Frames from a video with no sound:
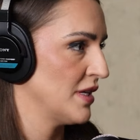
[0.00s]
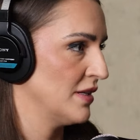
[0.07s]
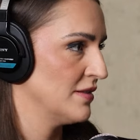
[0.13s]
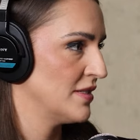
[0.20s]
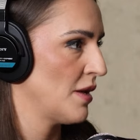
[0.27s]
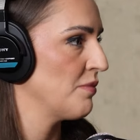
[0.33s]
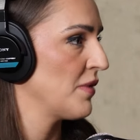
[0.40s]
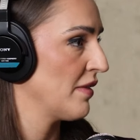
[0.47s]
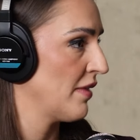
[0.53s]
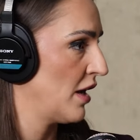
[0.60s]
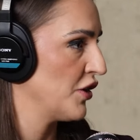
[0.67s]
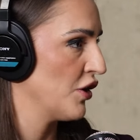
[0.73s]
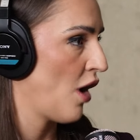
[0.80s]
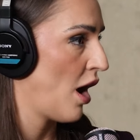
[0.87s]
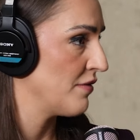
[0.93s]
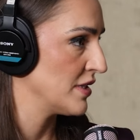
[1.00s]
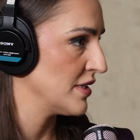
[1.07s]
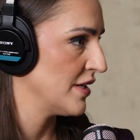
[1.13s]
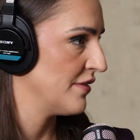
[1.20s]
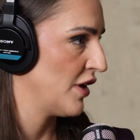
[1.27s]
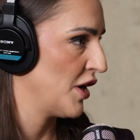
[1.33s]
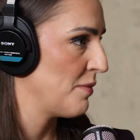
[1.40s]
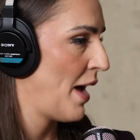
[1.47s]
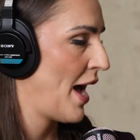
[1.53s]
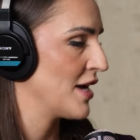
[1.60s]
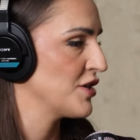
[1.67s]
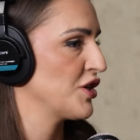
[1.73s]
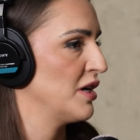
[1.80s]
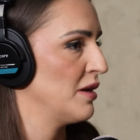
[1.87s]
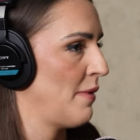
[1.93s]
and something that you're obviously very
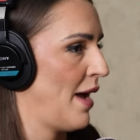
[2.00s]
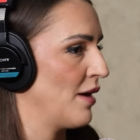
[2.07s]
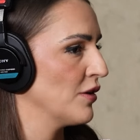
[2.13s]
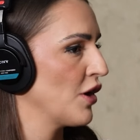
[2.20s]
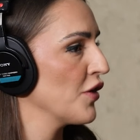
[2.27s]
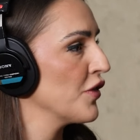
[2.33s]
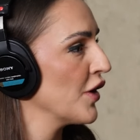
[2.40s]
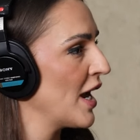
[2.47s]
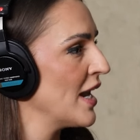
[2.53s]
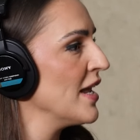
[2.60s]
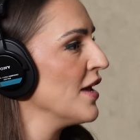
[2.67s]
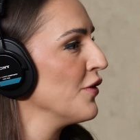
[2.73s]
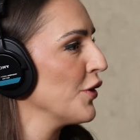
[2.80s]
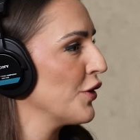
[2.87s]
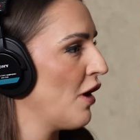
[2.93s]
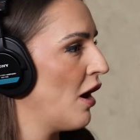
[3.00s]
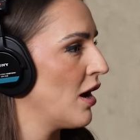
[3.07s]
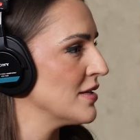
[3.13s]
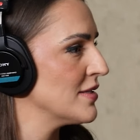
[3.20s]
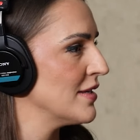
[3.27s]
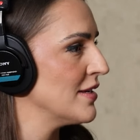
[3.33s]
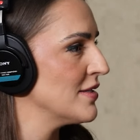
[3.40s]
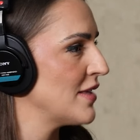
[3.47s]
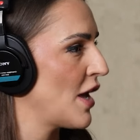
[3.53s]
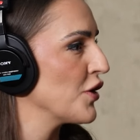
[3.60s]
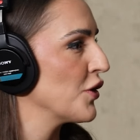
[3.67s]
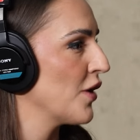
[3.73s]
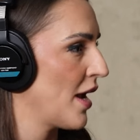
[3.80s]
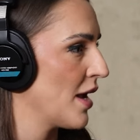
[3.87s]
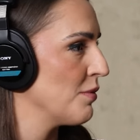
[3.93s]
passionate about. Are there any other causes that
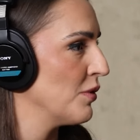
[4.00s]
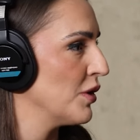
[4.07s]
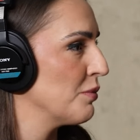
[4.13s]
you're able